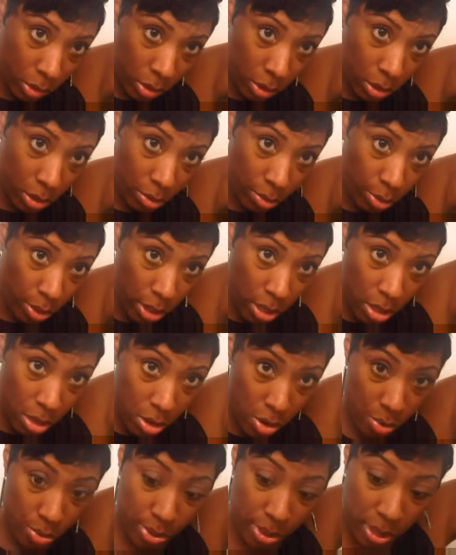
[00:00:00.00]
It's a big
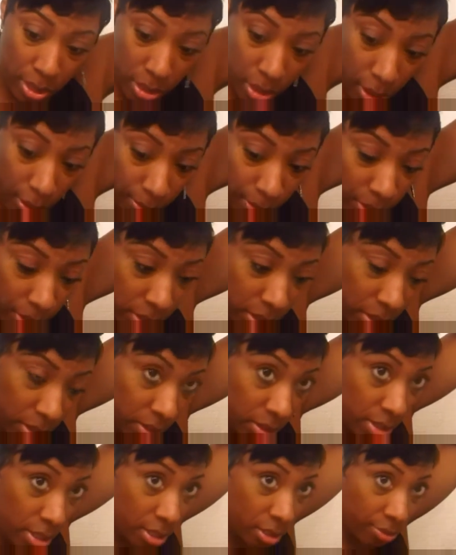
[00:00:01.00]
old piece of this,
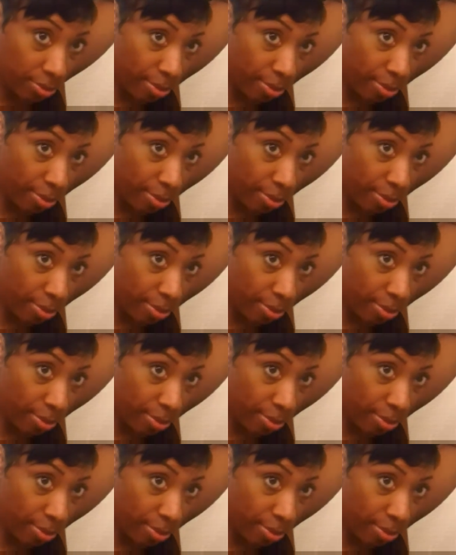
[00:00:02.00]
because